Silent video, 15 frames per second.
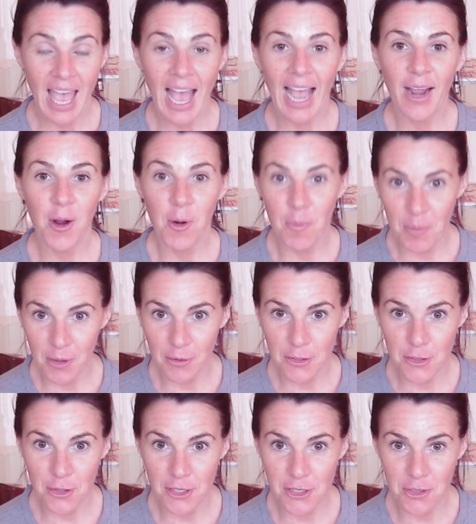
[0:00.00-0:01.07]
I hope you
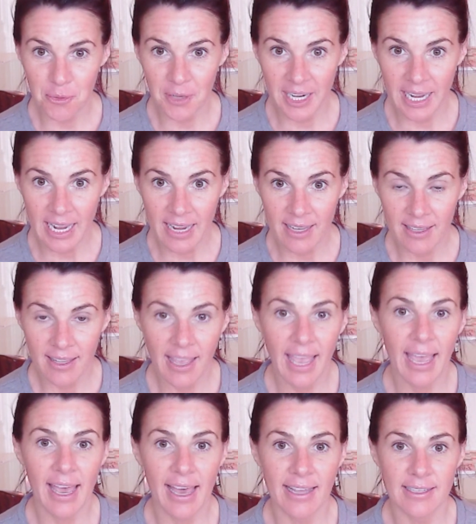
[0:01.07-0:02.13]
enjoyed your reading,
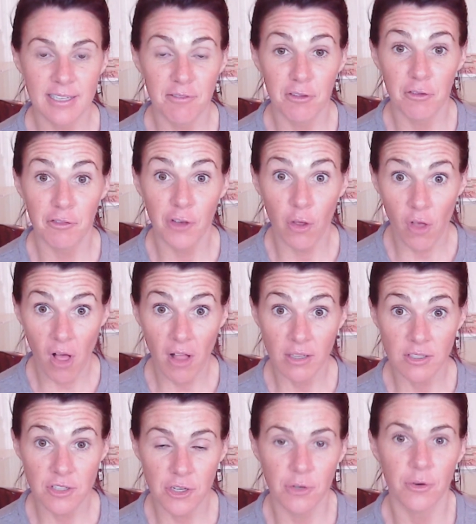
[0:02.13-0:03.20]
and if you feel
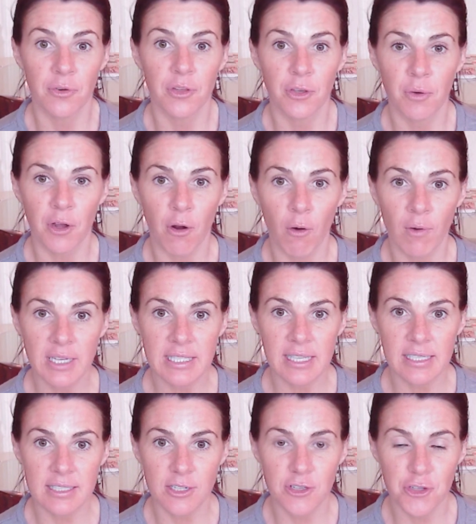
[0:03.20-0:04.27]
called to, you can always
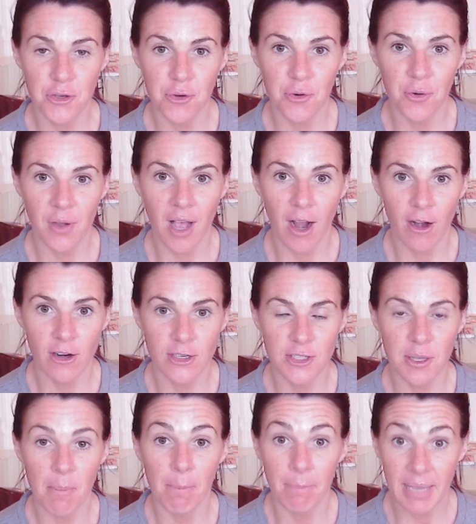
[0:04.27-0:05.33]
listen to cards
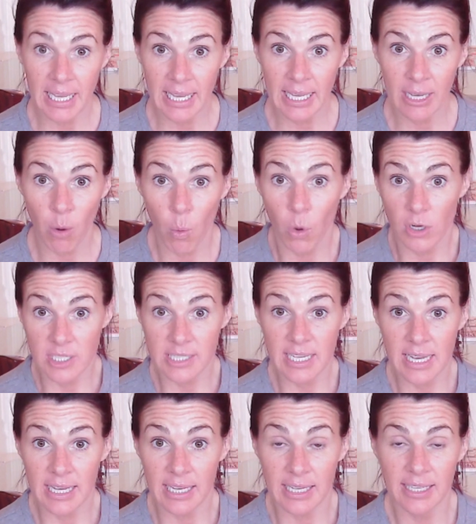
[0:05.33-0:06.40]
B or
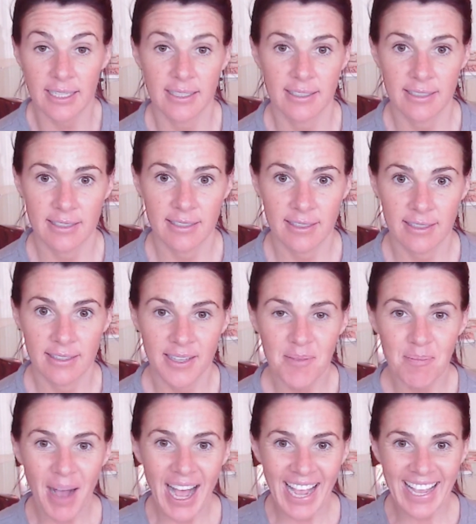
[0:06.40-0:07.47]
C.
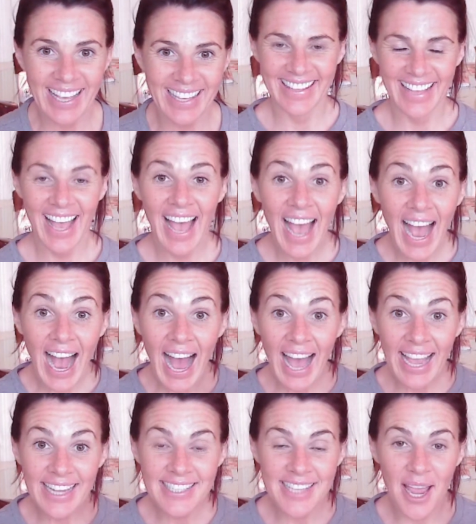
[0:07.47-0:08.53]
Bye.
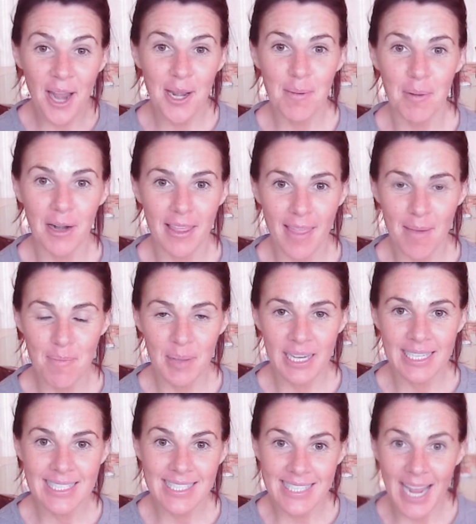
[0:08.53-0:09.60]
Hi to anybody that
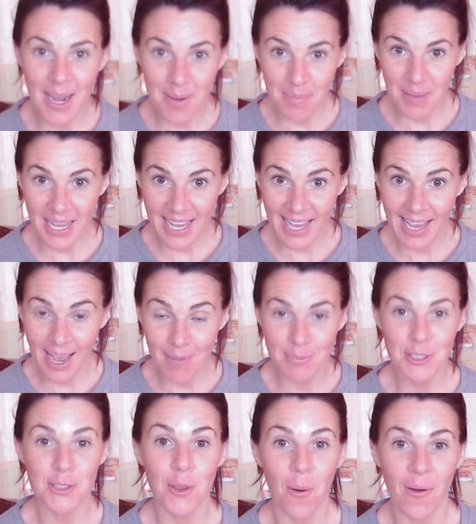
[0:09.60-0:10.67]
picked stack B. I'm
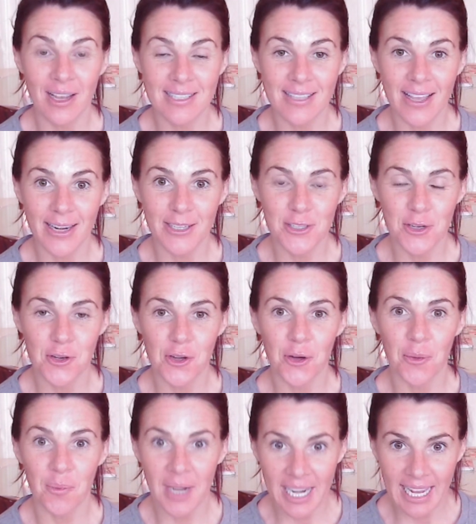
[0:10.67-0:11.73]
so excited to do
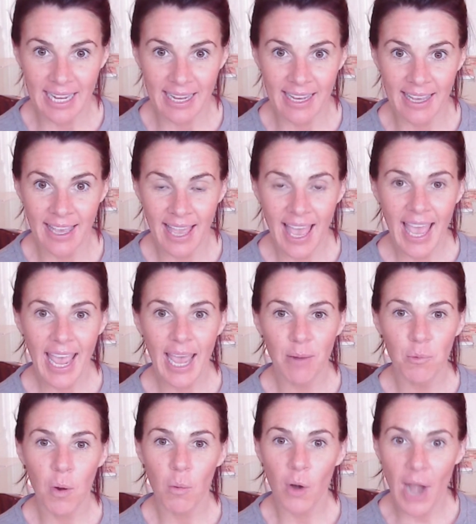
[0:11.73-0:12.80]
your reading, and
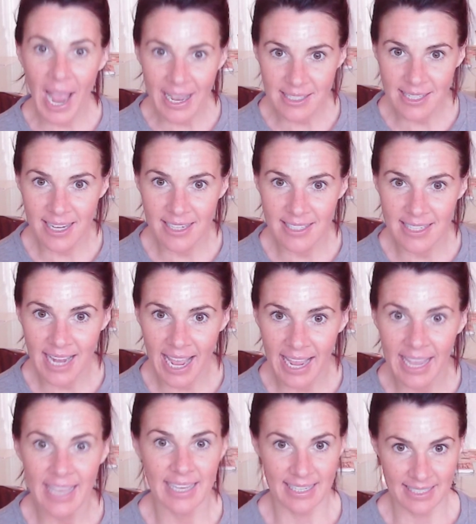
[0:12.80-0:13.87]
what we're asking today
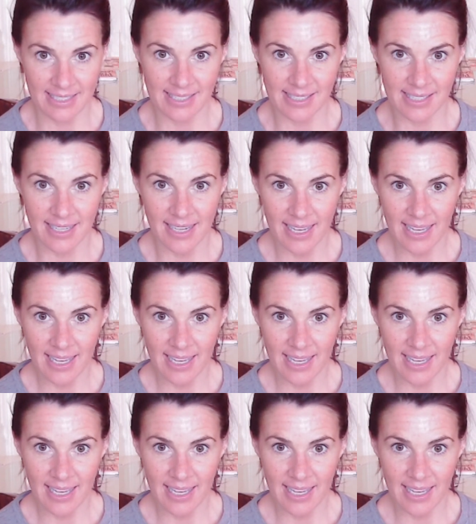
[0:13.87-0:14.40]
is